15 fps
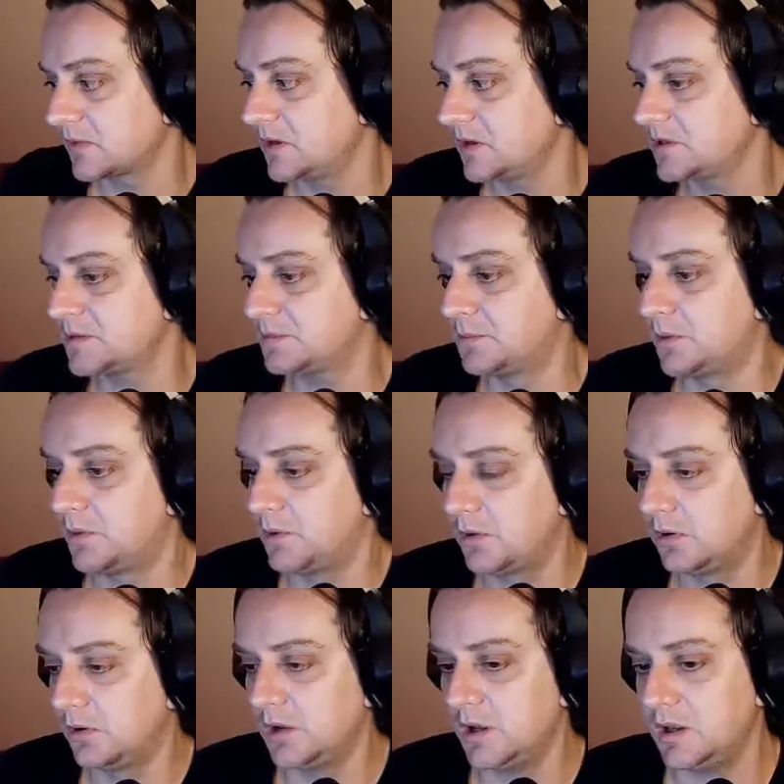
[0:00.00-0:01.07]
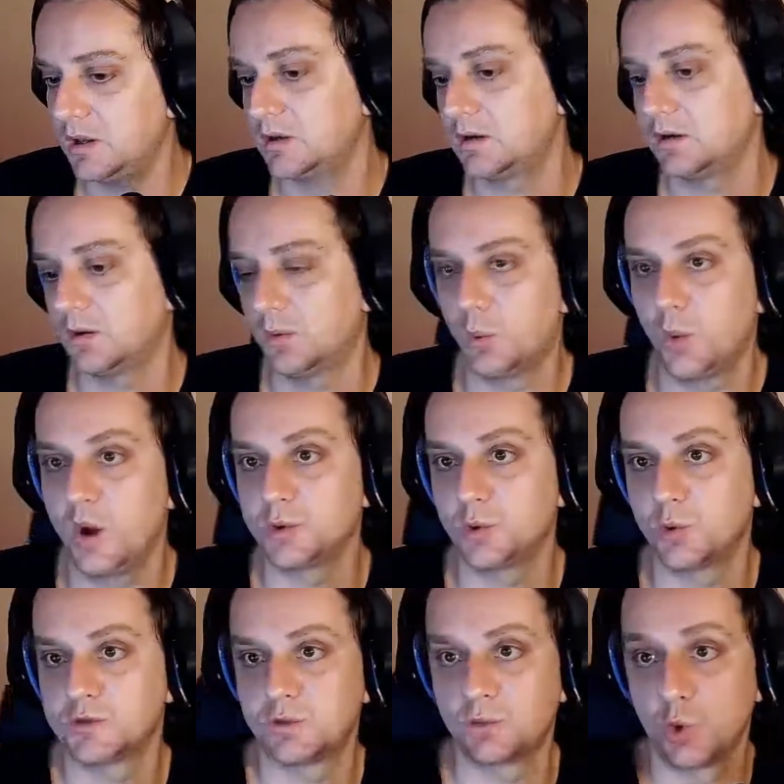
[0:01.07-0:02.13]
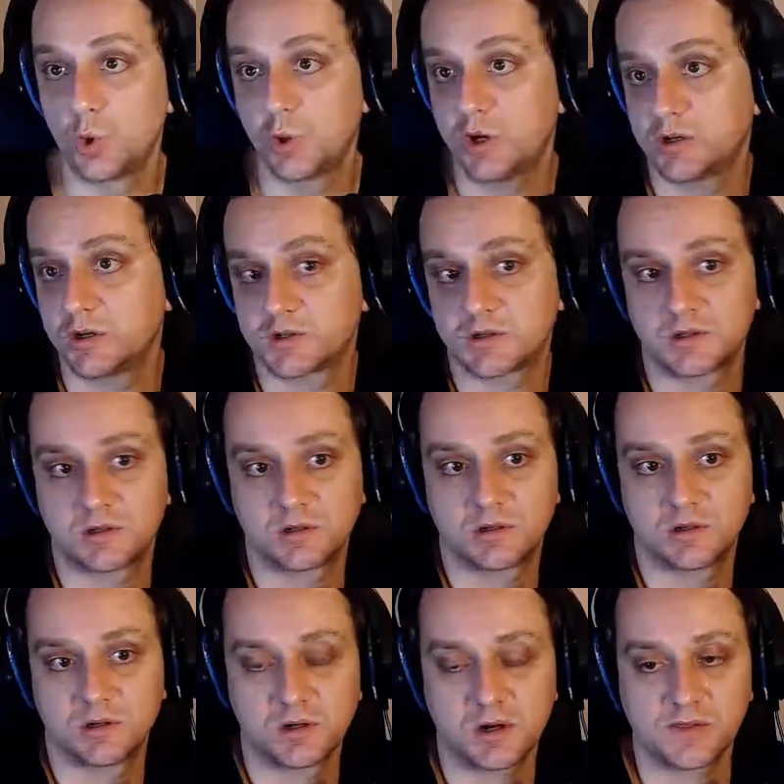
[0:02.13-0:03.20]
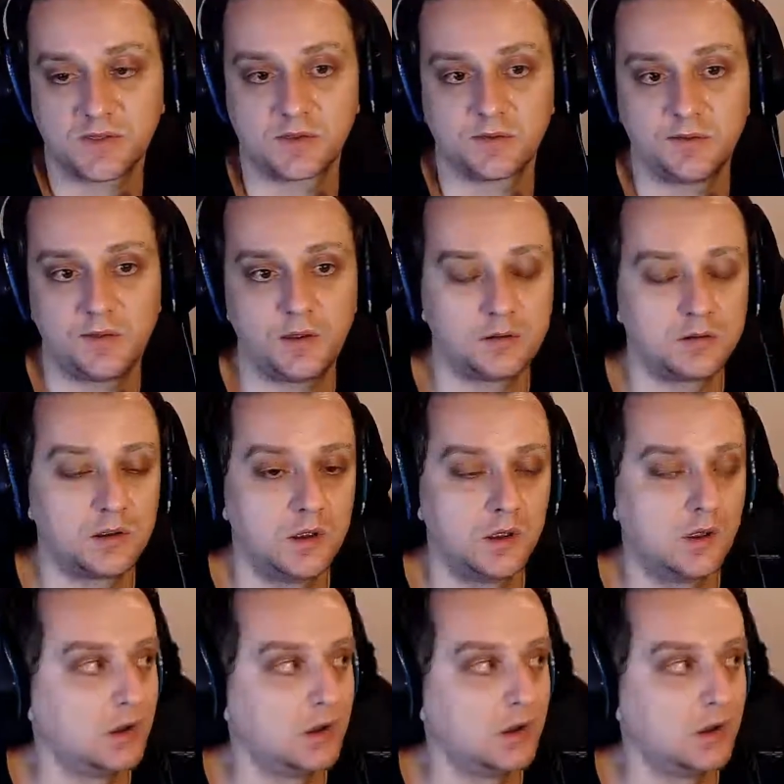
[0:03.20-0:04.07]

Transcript: It's more like one of the worries rather than